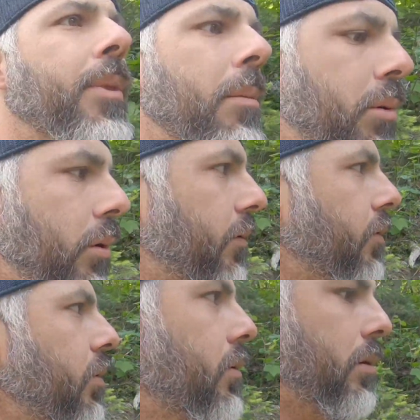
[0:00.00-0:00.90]

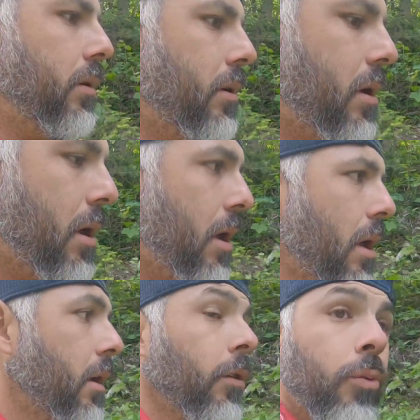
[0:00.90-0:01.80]
Beautiful
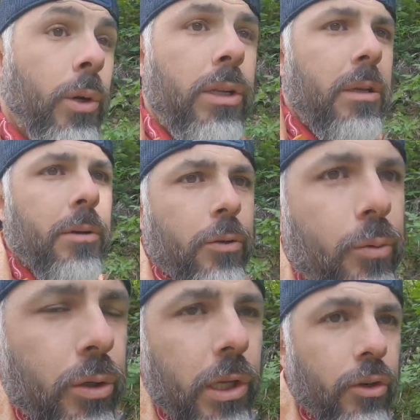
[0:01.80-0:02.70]
It was windy, but it was
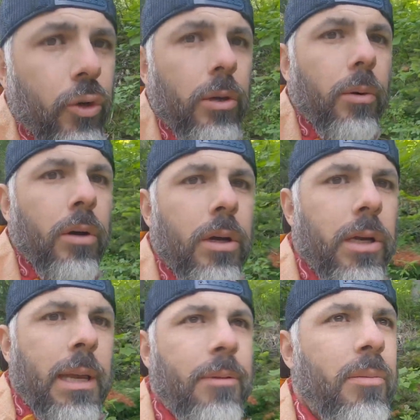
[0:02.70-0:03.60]
really enjoyable.
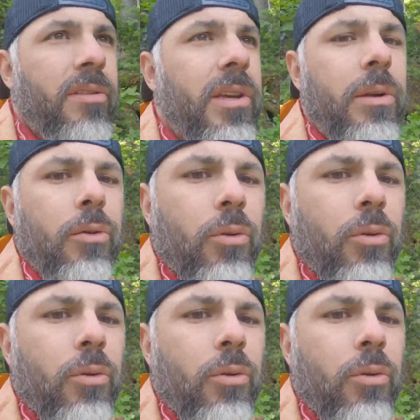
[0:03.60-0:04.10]
Kept the mosquitoes